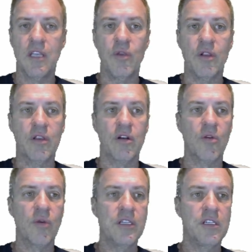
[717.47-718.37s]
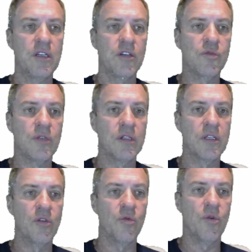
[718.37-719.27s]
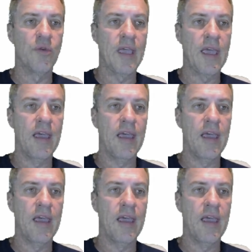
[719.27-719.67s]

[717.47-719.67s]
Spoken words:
Again, we look at our ratios, we look at what we